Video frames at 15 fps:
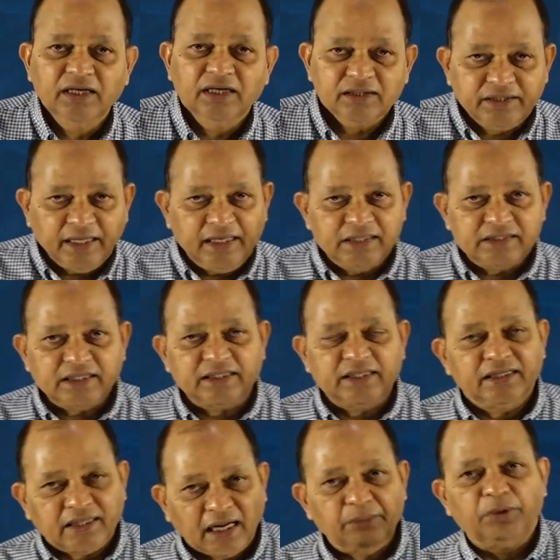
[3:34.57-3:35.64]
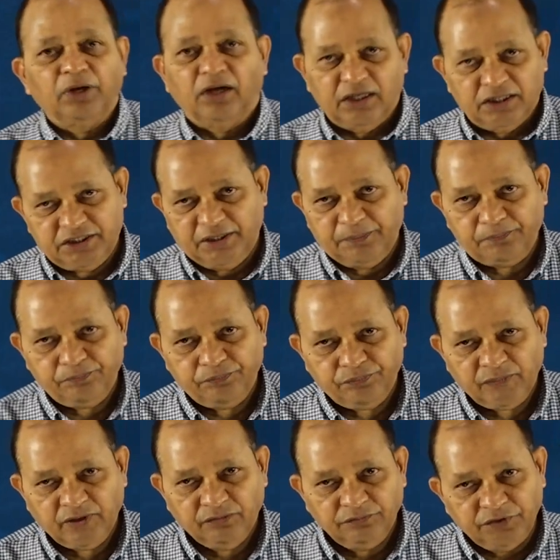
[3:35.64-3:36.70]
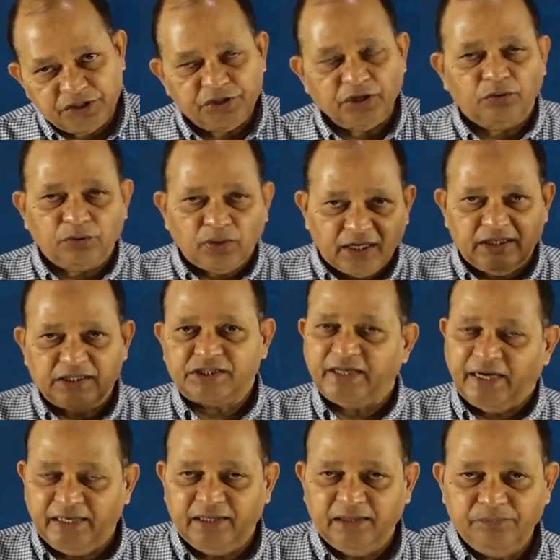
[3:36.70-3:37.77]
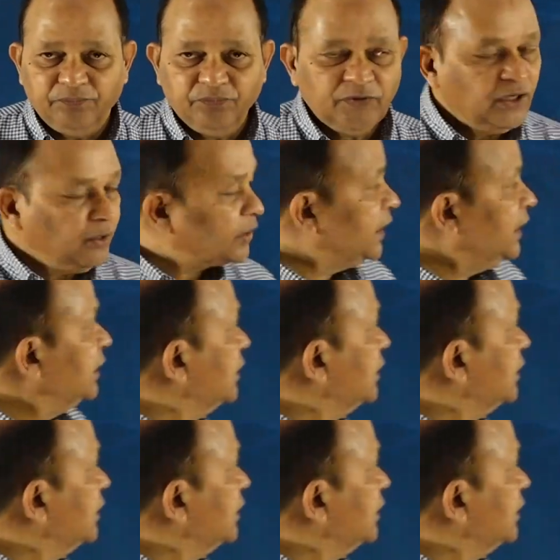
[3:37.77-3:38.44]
there is certain terminology which you have to understand. Okay.